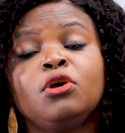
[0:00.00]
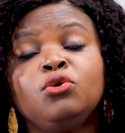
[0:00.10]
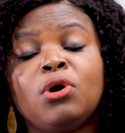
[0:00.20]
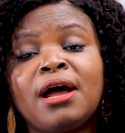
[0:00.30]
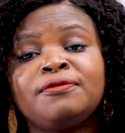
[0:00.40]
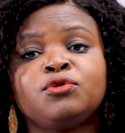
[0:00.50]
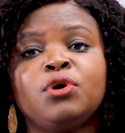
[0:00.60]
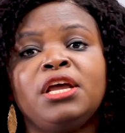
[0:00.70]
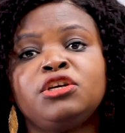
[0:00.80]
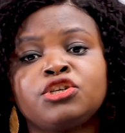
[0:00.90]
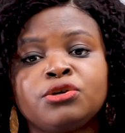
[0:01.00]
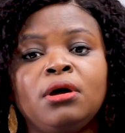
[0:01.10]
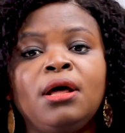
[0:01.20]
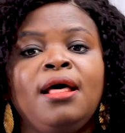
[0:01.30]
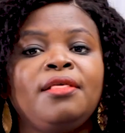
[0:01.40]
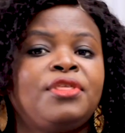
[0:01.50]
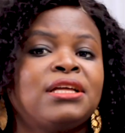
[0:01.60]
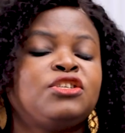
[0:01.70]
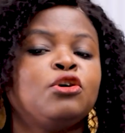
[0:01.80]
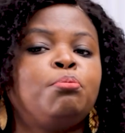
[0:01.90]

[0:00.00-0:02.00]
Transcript: You have to ensure that your